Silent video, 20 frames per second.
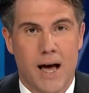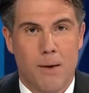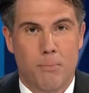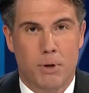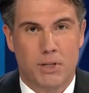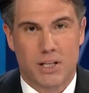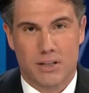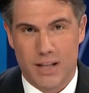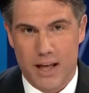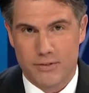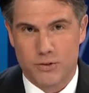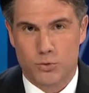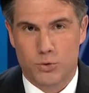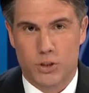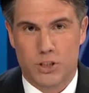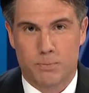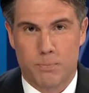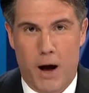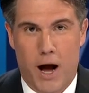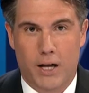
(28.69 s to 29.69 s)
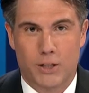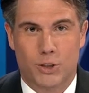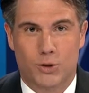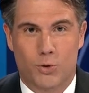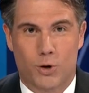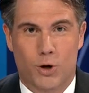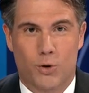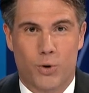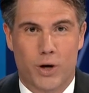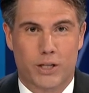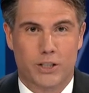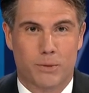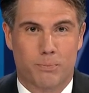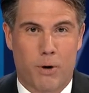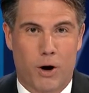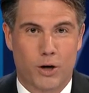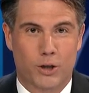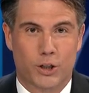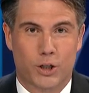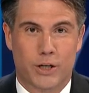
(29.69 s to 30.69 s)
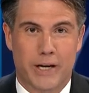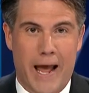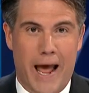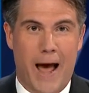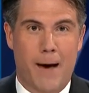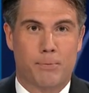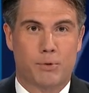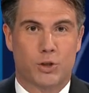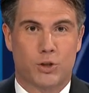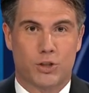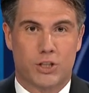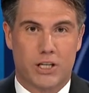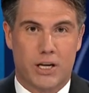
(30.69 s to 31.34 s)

but the left's response to her quick departure captures